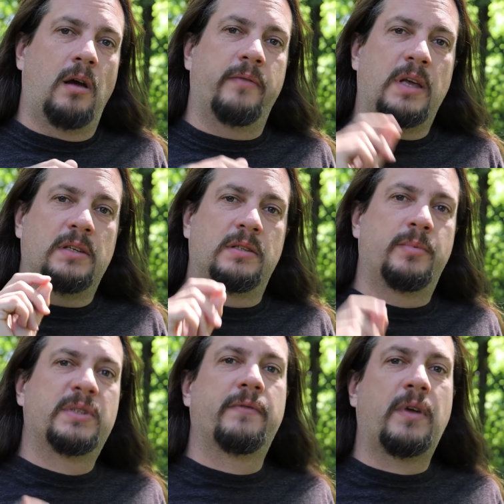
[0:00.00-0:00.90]
of a
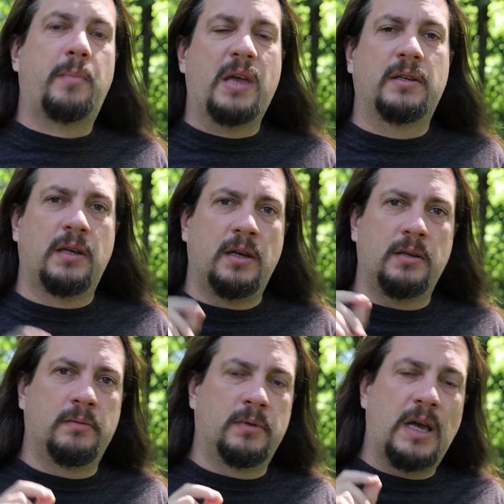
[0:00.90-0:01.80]
specific painting
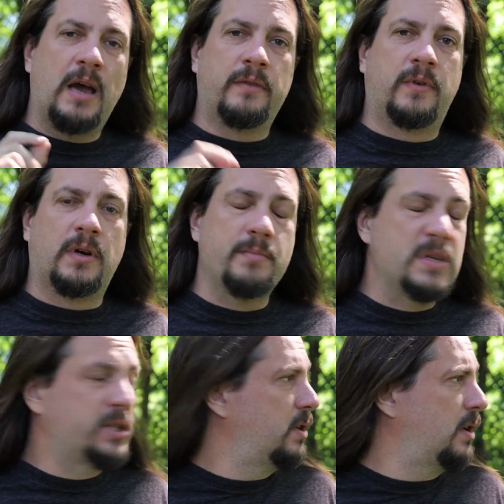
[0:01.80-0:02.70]
I got for a
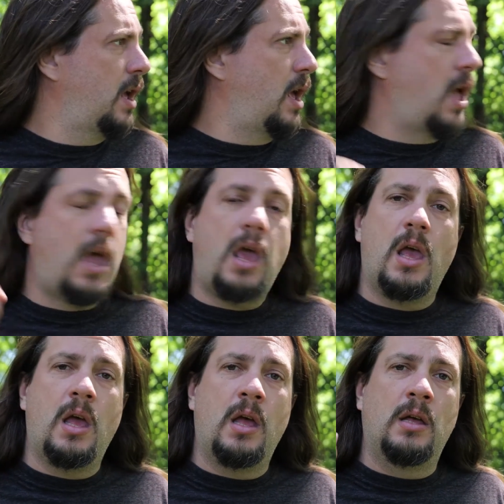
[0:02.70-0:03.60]
commission,
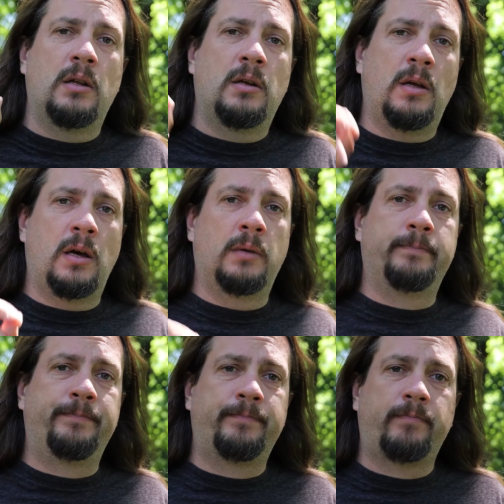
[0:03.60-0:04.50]
and um,